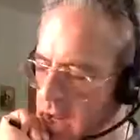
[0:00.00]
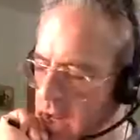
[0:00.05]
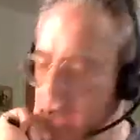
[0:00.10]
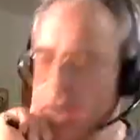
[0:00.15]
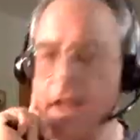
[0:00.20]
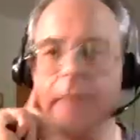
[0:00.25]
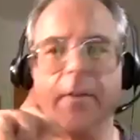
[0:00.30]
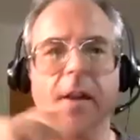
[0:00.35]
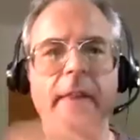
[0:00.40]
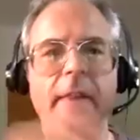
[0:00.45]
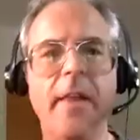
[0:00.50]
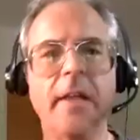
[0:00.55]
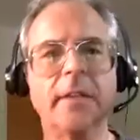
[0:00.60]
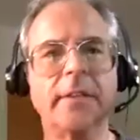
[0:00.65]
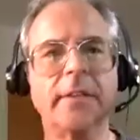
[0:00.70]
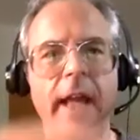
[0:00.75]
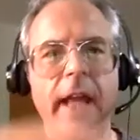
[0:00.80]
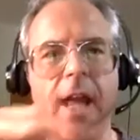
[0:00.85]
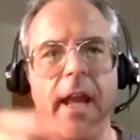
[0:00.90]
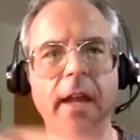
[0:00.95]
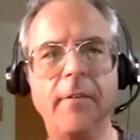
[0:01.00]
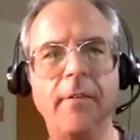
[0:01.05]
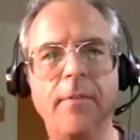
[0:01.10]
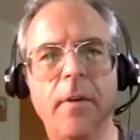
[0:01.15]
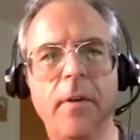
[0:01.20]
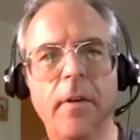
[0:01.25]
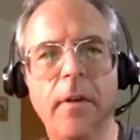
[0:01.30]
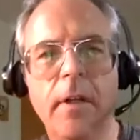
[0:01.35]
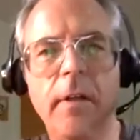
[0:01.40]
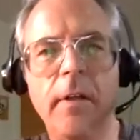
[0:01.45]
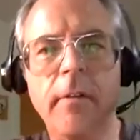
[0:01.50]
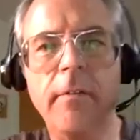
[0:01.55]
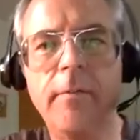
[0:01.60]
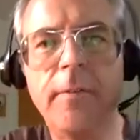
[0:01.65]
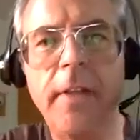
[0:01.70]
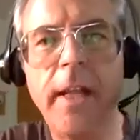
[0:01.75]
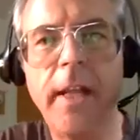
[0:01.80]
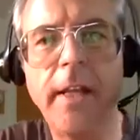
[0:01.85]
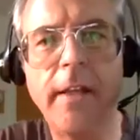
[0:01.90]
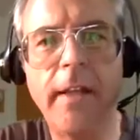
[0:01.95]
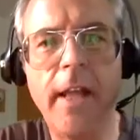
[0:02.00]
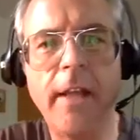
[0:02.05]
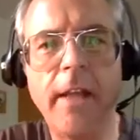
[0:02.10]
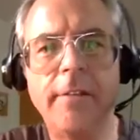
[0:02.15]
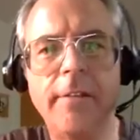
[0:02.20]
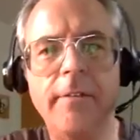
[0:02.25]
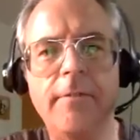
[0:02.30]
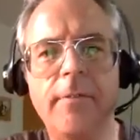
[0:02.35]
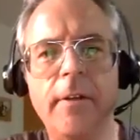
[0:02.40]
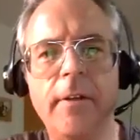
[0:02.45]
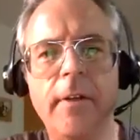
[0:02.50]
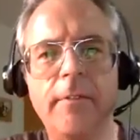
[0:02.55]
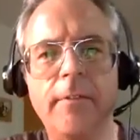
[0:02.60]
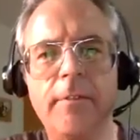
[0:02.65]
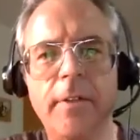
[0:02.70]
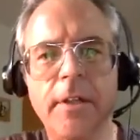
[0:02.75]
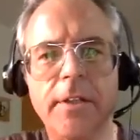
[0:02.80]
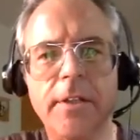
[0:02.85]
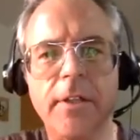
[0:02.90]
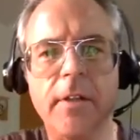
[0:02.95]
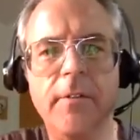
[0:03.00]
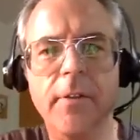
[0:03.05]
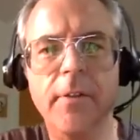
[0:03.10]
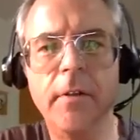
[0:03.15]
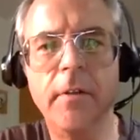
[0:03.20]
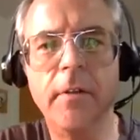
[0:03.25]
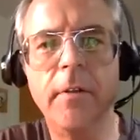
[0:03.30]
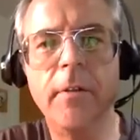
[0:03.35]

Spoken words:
Do you have anything else to add for this interview?